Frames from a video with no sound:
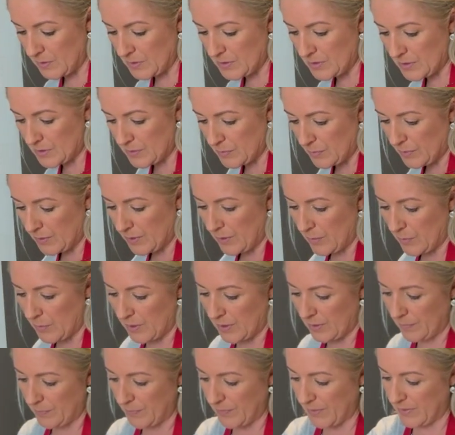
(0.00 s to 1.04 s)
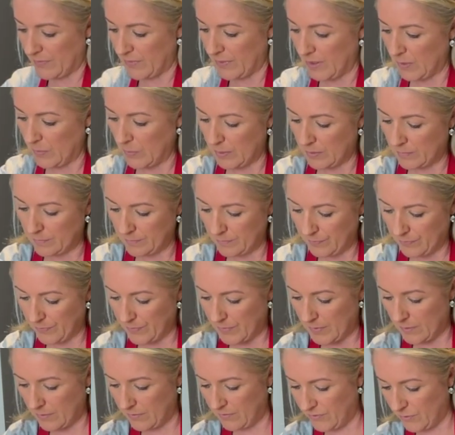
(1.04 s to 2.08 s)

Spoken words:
Now, I want to get a bit out